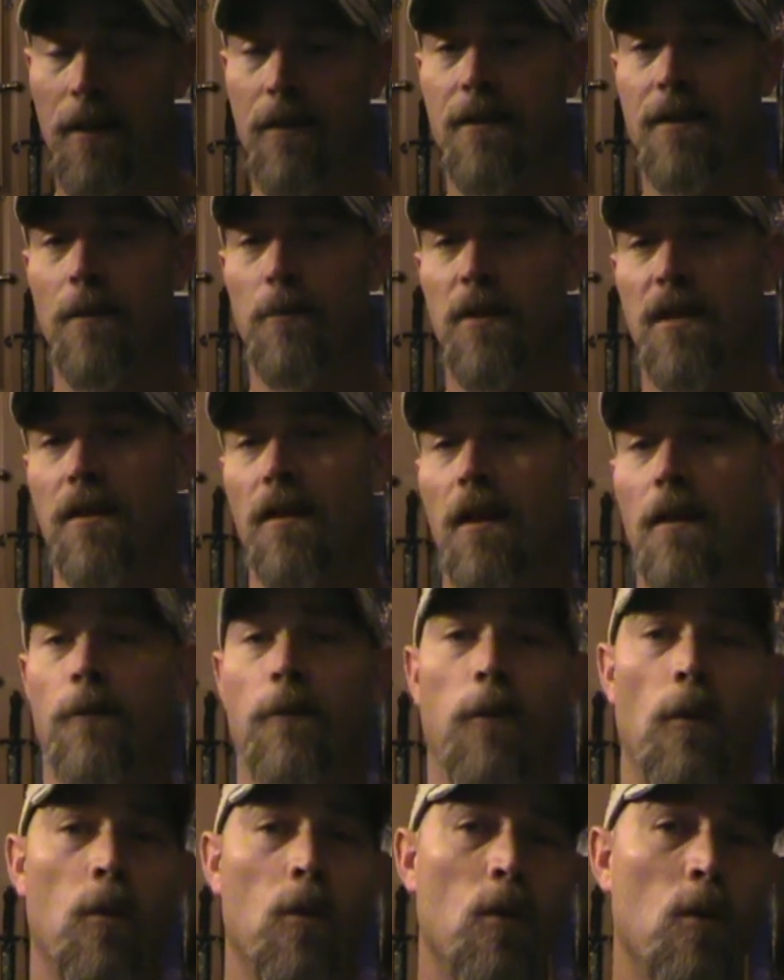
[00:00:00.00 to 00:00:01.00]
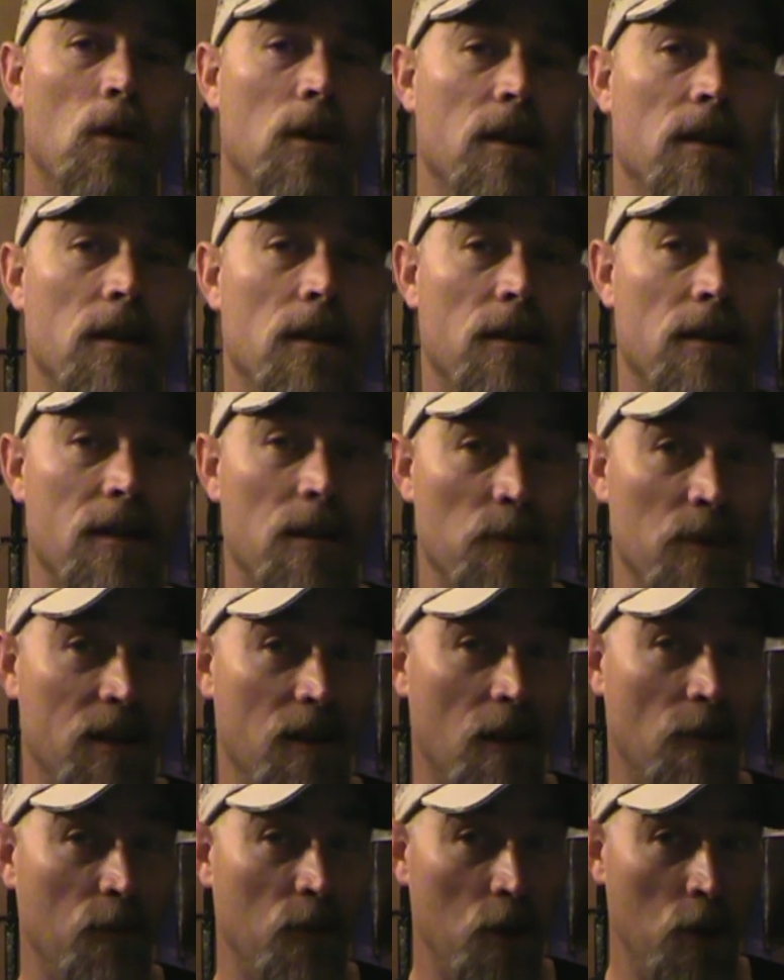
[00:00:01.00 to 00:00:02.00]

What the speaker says: Some stuff old, some stuff